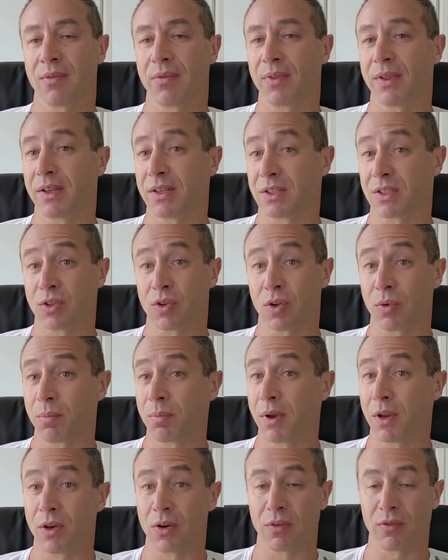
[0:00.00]
there's not
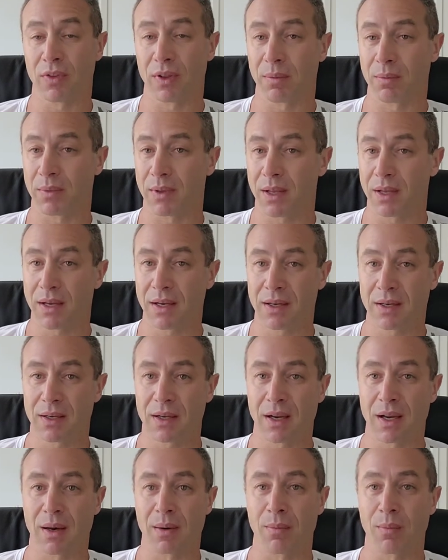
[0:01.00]
many of them there,
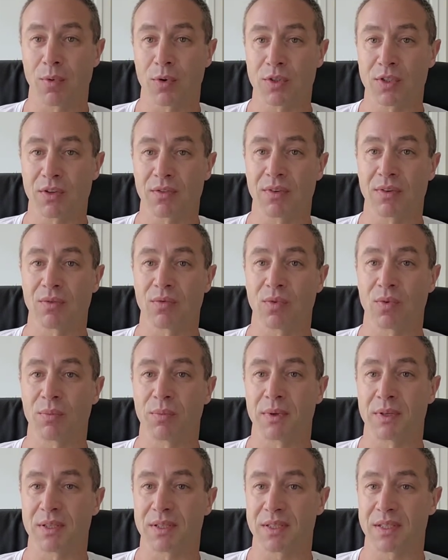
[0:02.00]
and most of them would
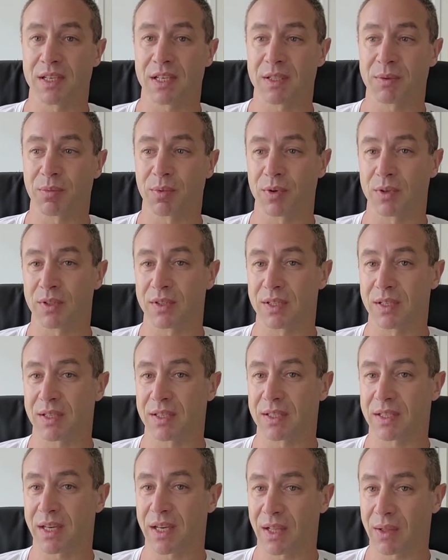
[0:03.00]
be
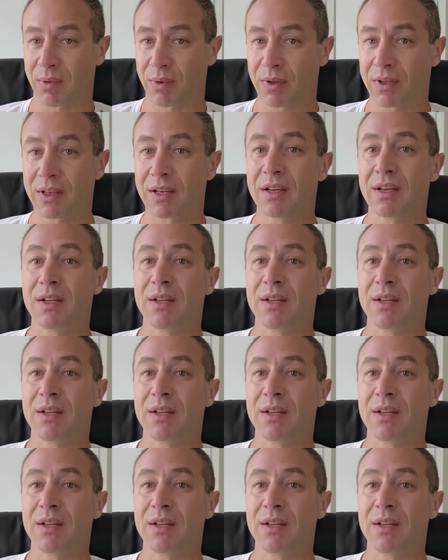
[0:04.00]
6.6 kilowatt.